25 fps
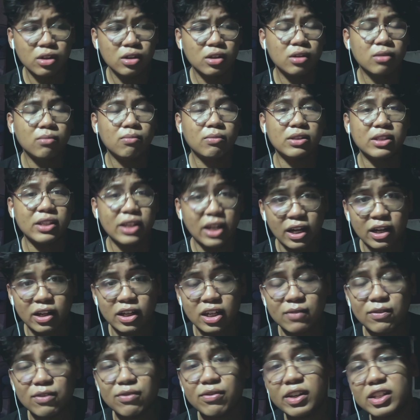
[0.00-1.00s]
But yeah, if
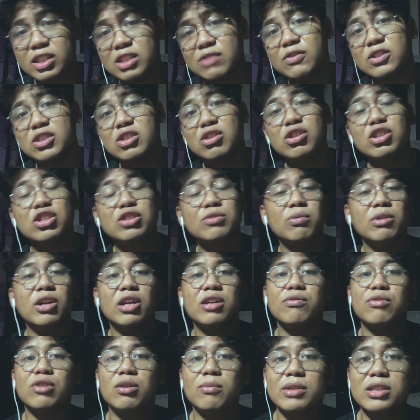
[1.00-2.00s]
you find this video useful and
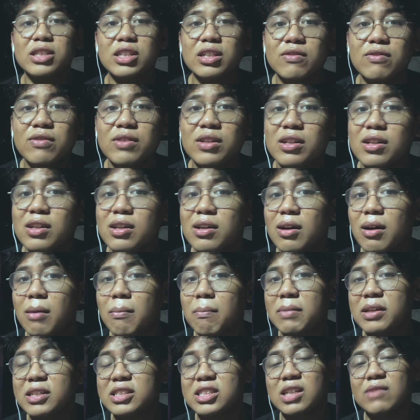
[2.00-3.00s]
informative,
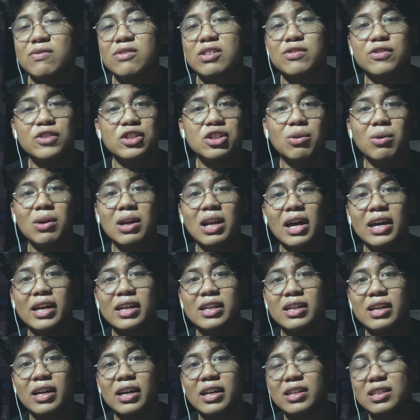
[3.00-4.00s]
please give this video a like
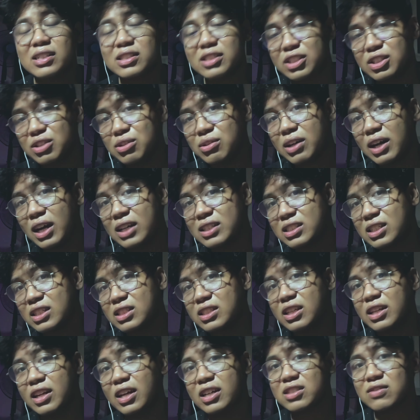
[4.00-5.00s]
and I'll see you guys in the
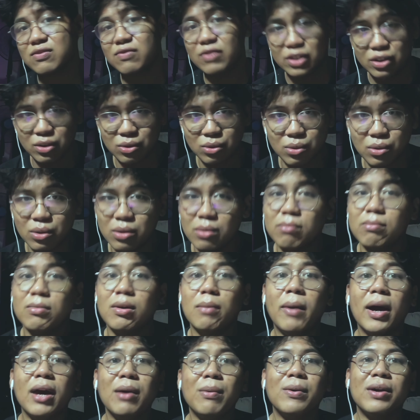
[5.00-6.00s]
next video.
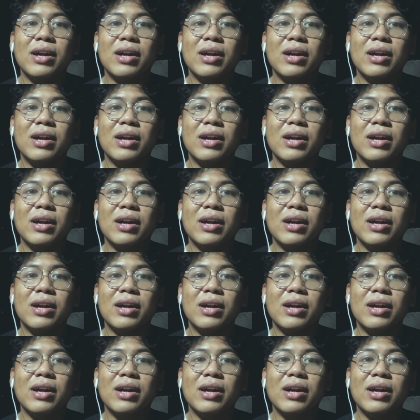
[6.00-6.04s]
Bye-bye for